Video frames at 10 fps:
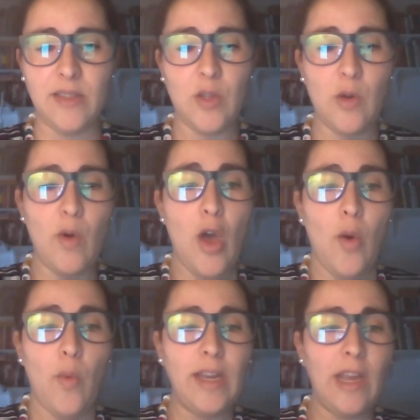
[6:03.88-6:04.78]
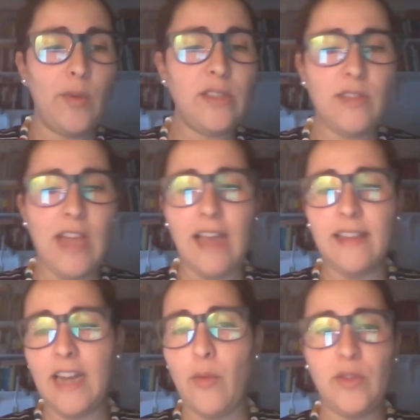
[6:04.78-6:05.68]
So when I went to the
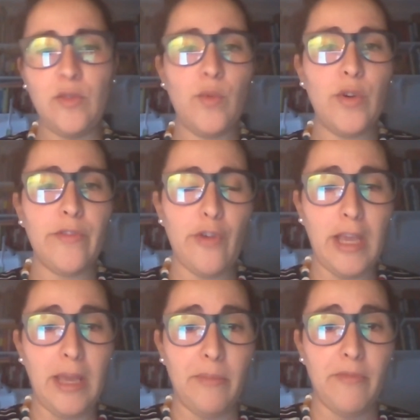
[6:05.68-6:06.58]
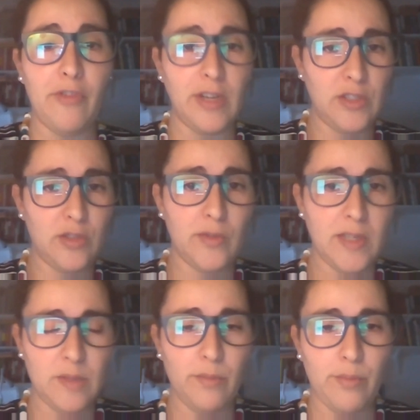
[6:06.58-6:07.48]
island, I went to work for him, for his
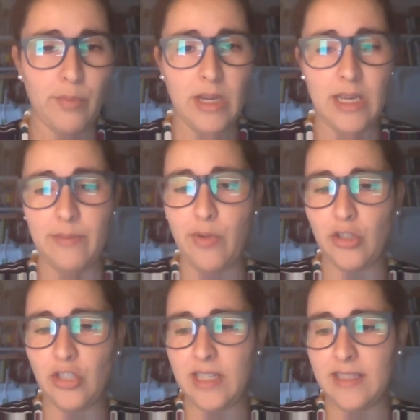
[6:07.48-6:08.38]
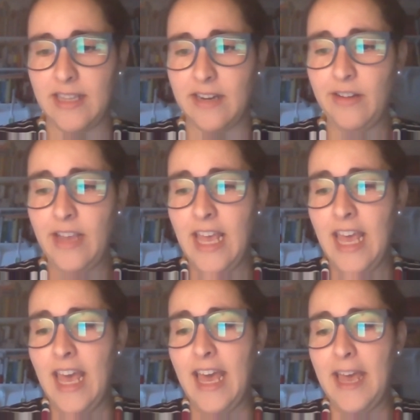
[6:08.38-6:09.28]
tourism projects there.
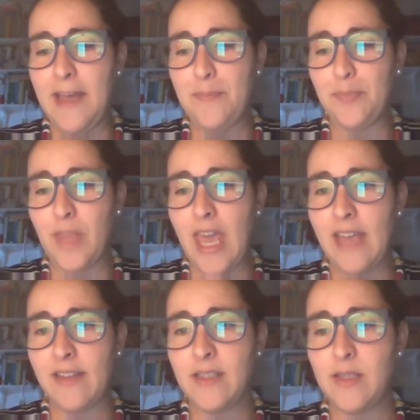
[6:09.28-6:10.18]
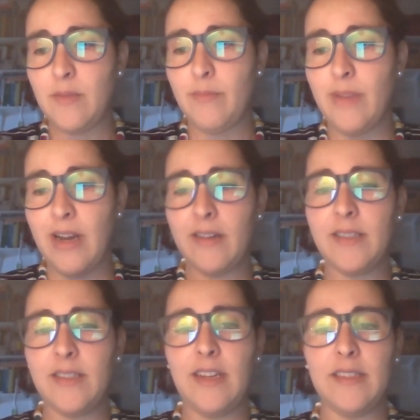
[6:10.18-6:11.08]
And Mark
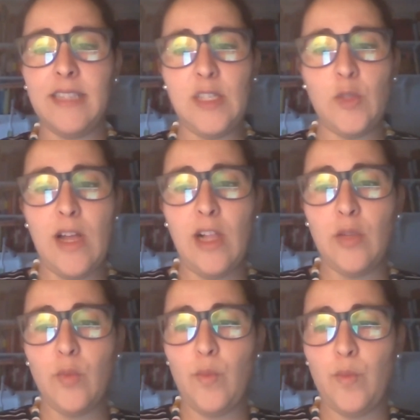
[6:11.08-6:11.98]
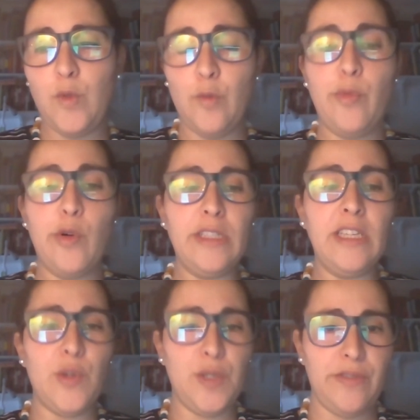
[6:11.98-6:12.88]
started as well
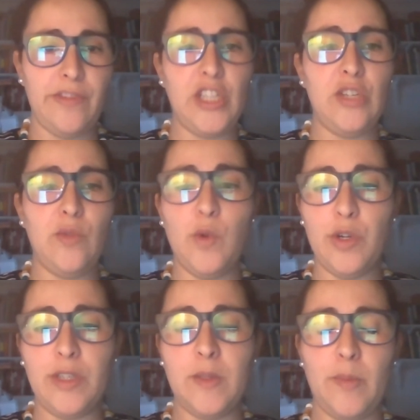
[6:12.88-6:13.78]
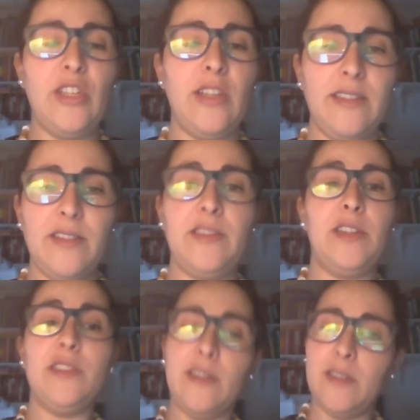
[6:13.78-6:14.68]
supporting conservation work, especially the
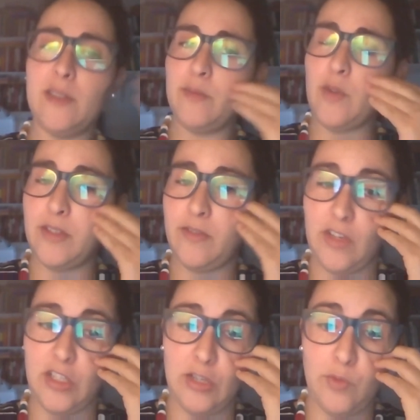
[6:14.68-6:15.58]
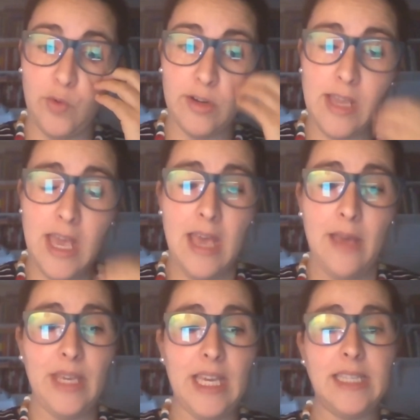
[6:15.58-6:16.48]
turtles conservation work,
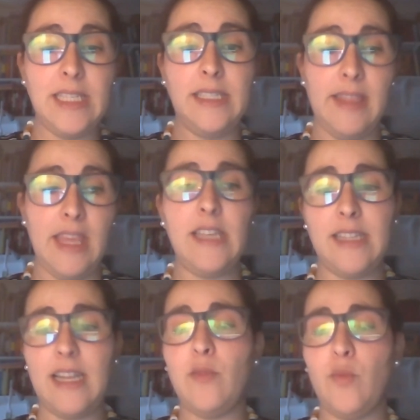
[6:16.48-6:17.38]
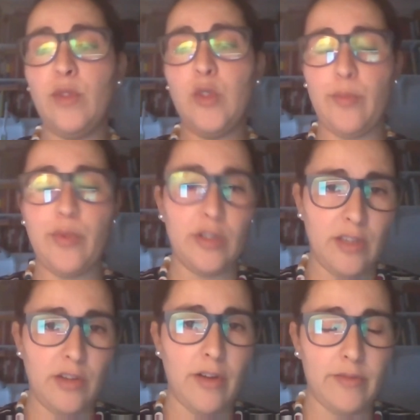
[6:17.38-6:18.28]
because it's things that will support
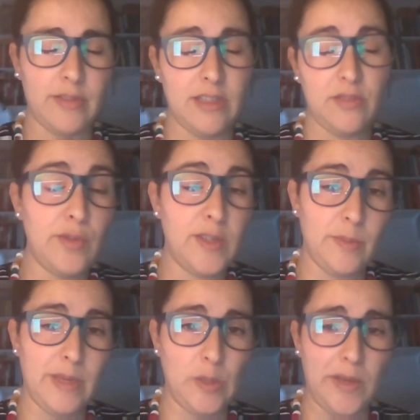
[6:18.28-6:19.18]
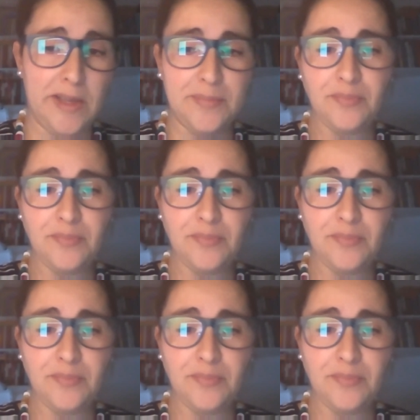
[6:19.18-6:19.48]
the tourism as well.